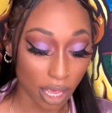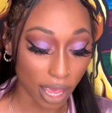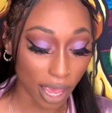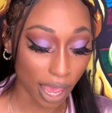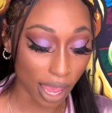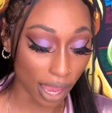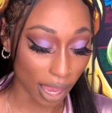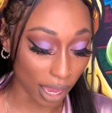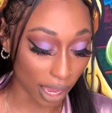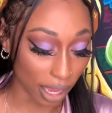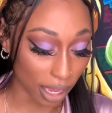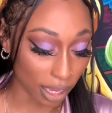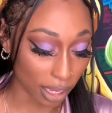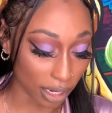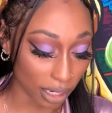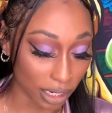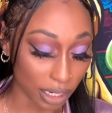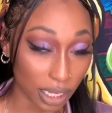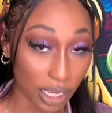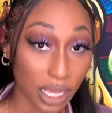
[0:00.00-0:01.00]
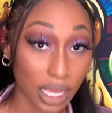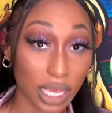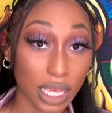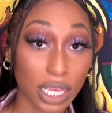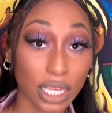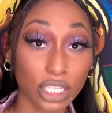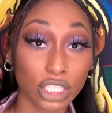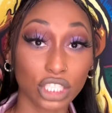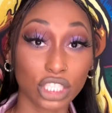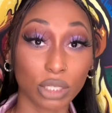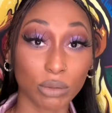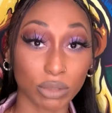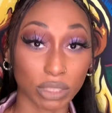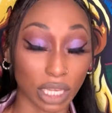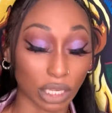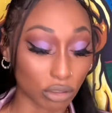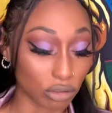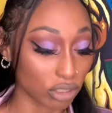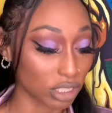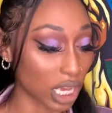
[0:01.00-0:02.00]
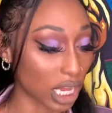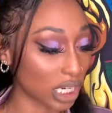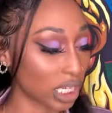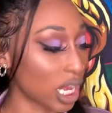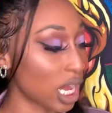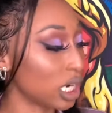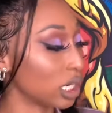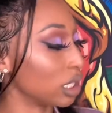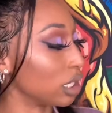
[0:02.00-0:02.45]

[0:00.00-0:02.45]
And she was like, you just got to kind